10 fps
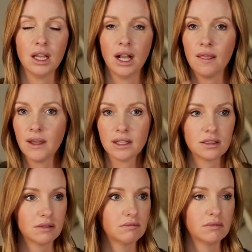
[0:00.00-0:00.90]
And
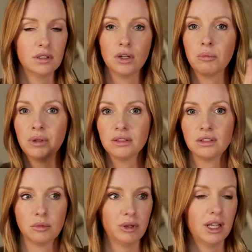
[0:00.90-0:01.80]
that's you know, building
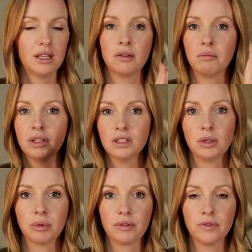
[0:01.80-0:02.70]
your brand and building
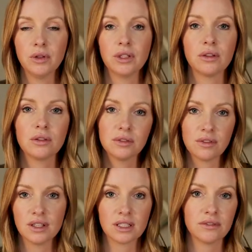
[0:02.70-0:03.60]
your portfolio. And those are
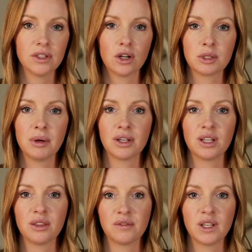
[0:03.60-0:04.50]
things I've talked about on
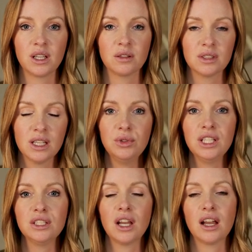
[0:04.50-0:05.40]
other videos. You
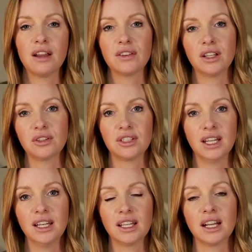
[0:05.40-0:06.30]
need to have an
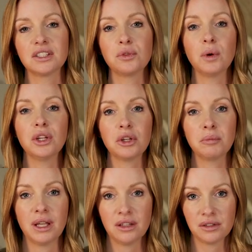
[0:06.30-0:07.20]
understanding as to what your
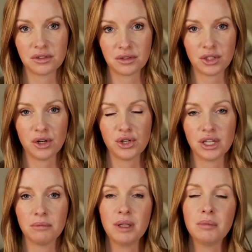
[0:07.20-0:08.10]
competitors are
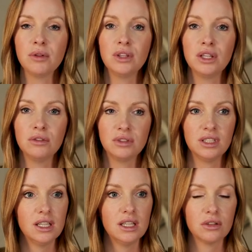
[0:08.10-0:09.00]
charging. People that you
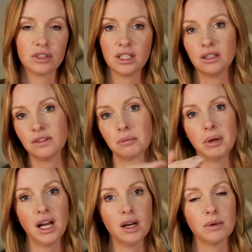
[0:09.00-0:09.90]
see yourself on
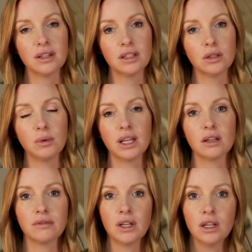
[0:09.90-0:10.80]
par with in the way
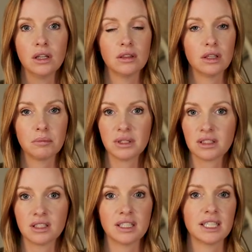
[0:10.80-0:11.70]
of their
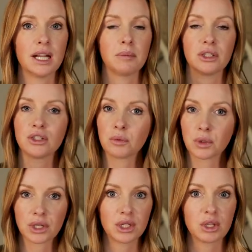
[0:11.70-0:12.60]
business established, the
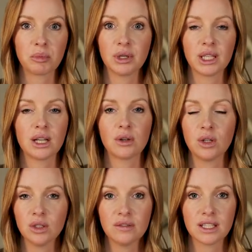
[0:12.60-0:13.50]
work that you're putting out,
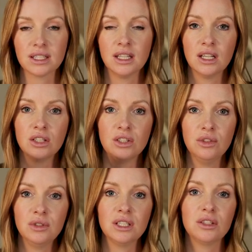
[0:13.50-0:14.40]
all of this,
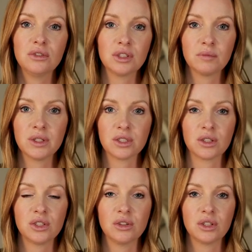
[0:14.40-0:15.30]
you need to do some
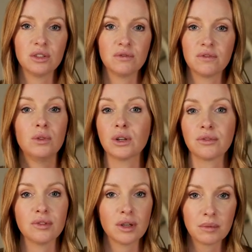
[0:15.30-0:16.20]
research. You can look
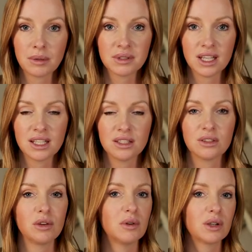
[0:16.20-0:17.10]
through their websites,
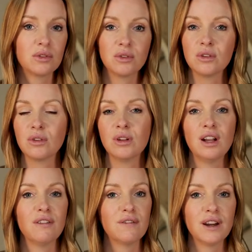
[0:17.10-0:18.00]
go on Google,
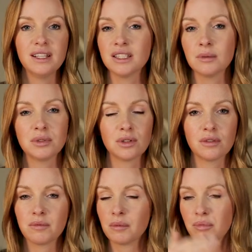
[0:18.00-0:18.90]
find some sort
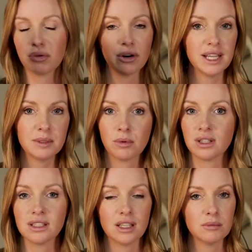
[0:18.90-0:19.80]
of price
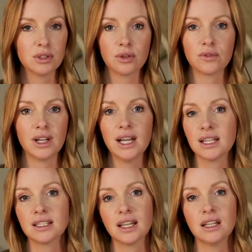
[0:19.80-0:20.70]
point, some sort of
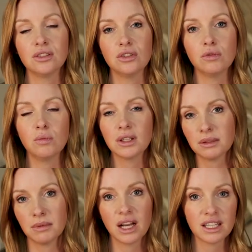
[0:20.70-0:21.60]
guidance as to what the
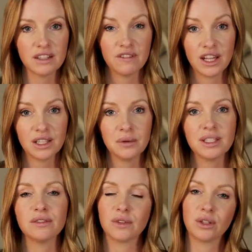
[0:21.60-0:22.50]
market value
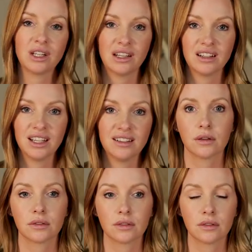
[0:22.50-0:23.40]
is for your area.
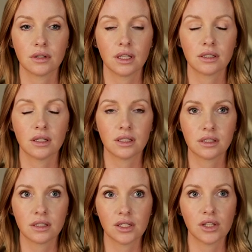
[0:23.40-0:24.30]
There's it, it's
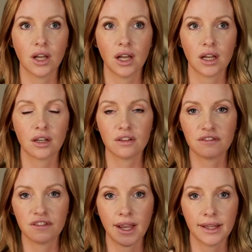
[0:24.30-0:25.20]
such a hard
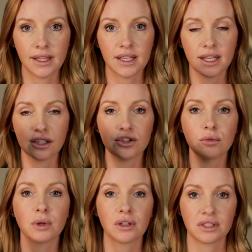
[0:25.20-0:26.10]
fine line as to
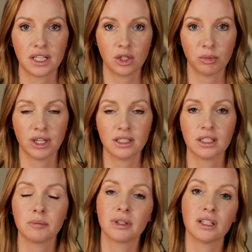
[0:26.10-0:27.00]
where to set your
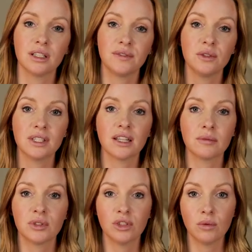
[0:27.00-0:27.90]
prices because if you set
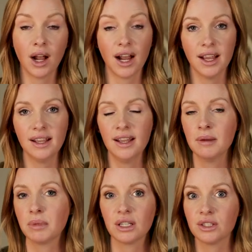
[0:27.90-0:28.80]
them too high
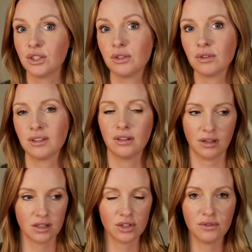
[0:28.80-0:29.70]
because you
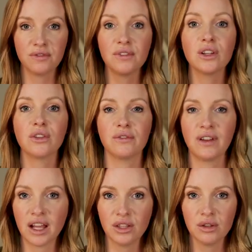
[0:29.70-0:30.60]
you feel the
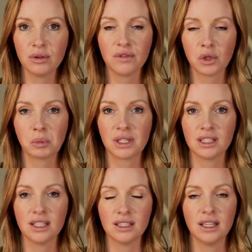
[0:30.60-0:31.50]
value of your
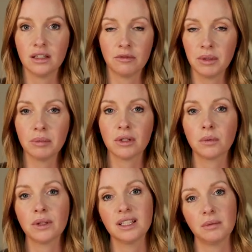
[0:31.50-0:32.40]
business. If people
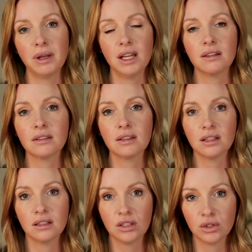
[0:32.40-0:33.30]
aren't willing to pay it,
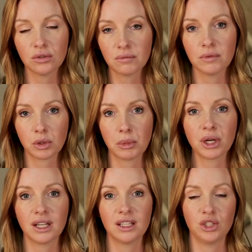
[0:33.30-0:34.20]
then you're you're
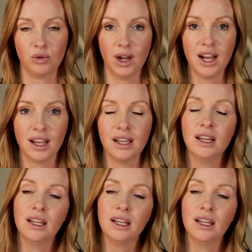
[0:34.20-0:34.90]
marketing too high.